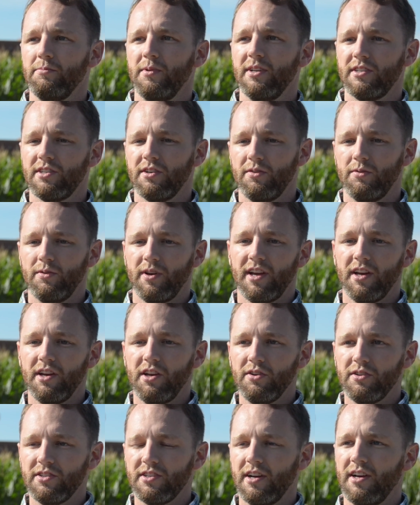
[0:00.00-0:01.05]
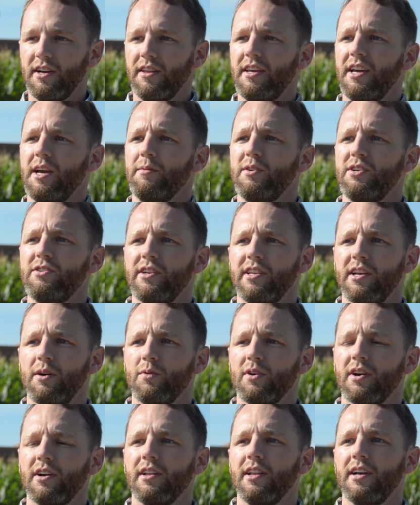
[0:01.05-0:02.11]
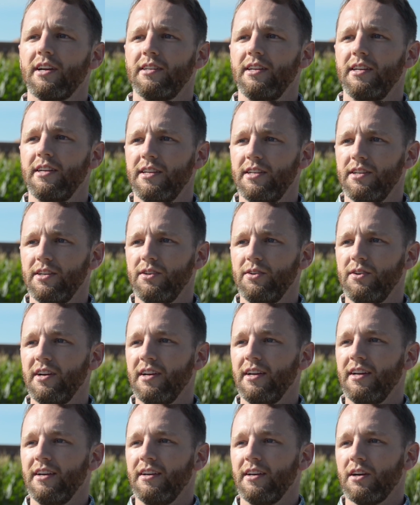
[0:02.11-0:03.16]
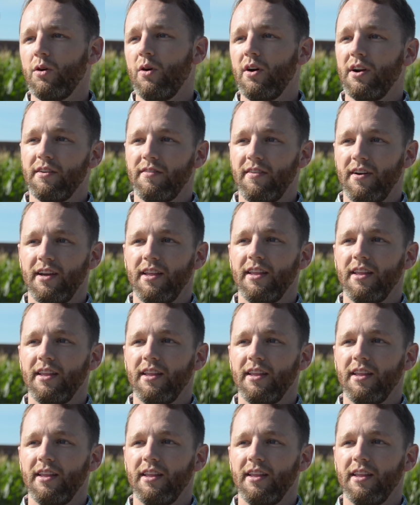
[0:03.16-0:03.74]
and so we can use the imagery that we're collecting to quantify